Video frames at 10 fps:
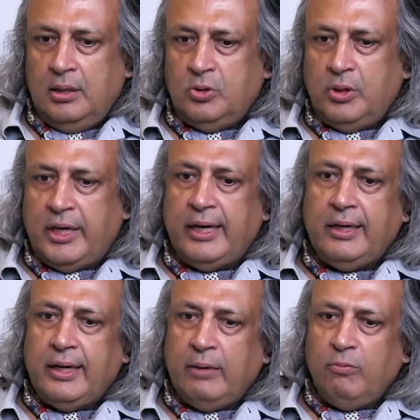So
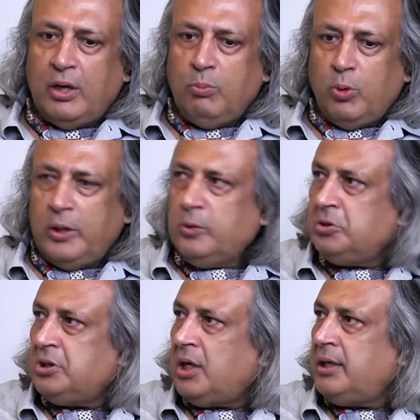Great Graham 1.0
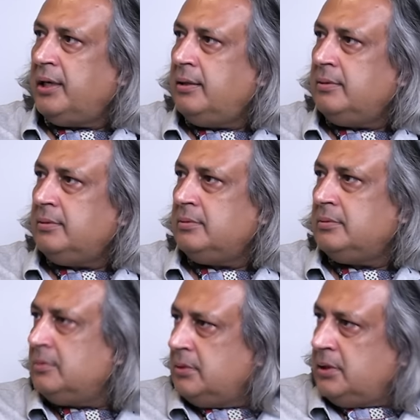started
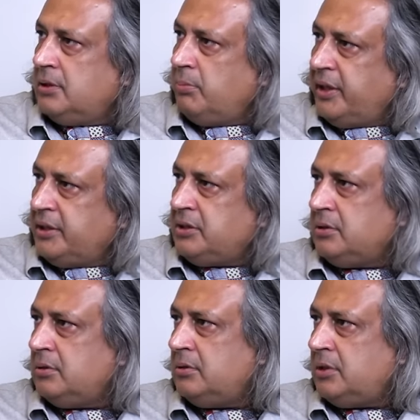in the
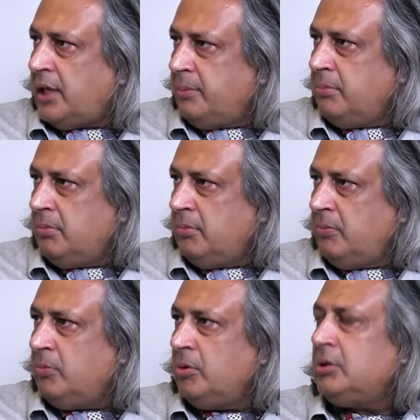British time.
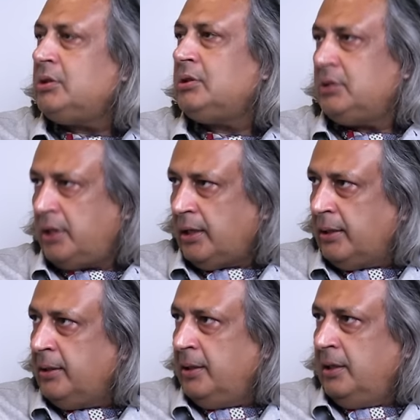19th century. Yeah.
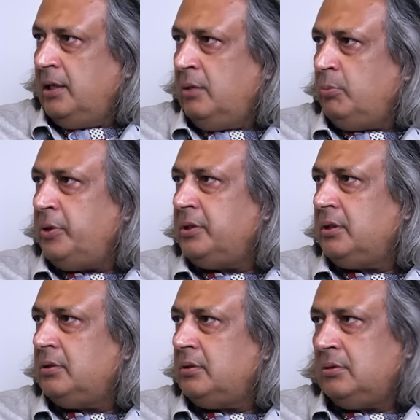Yes.
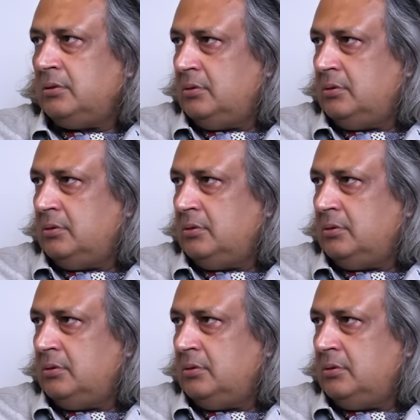Between